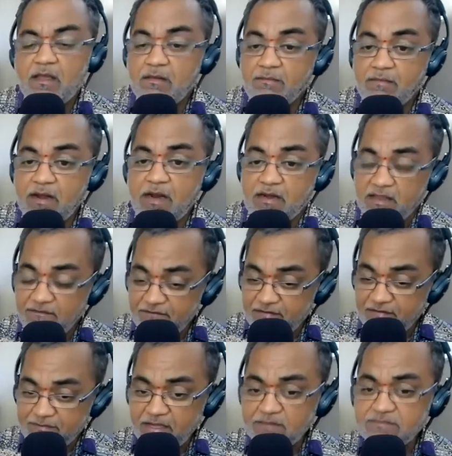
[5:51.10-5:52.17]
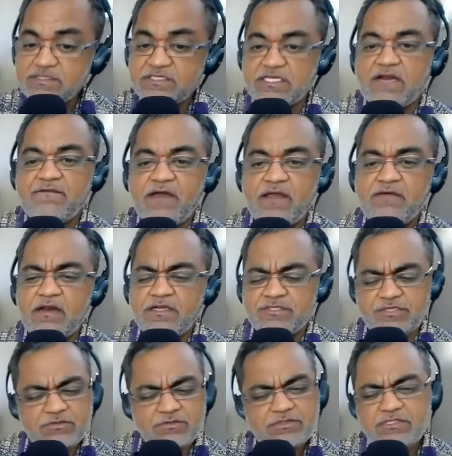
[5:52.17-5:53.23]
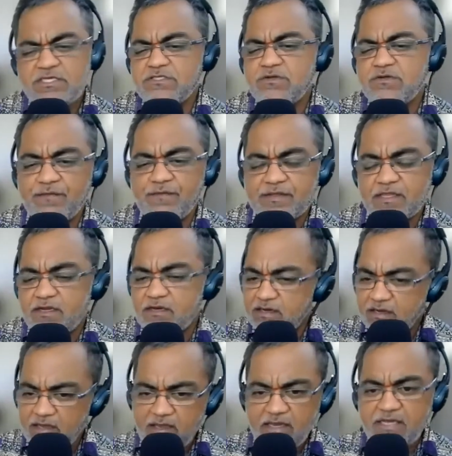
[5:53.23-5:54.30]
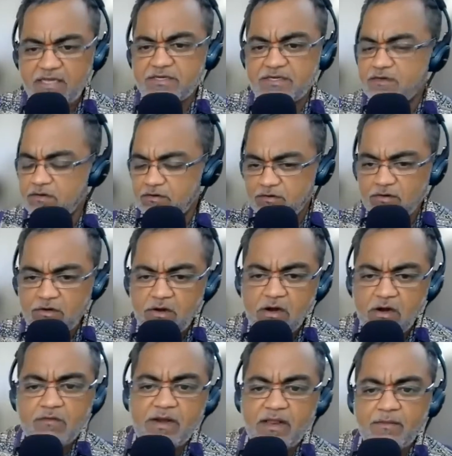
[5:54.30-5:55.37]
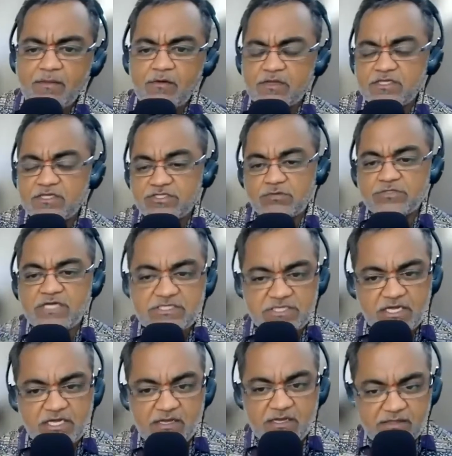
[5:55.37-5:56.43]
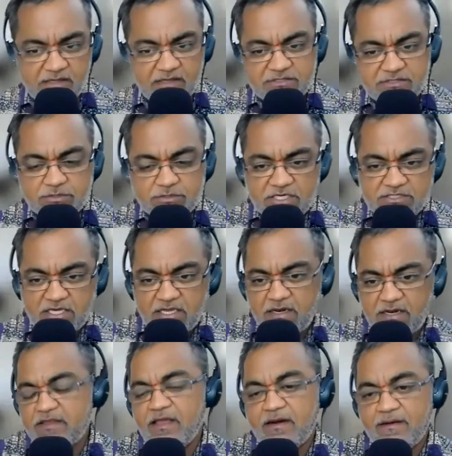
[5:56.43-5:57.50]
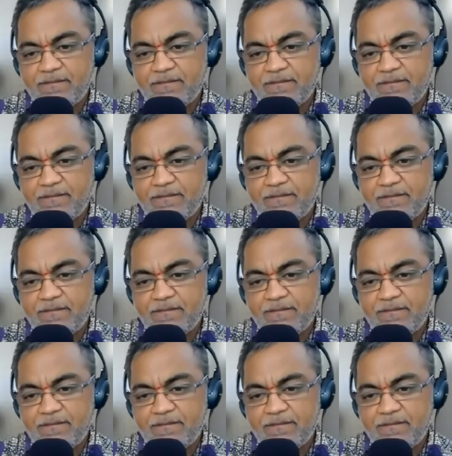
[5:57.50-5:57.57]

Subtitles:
But if it becomes a survival issue, just go with it. Eat it. Do not worry about the shauchachara there.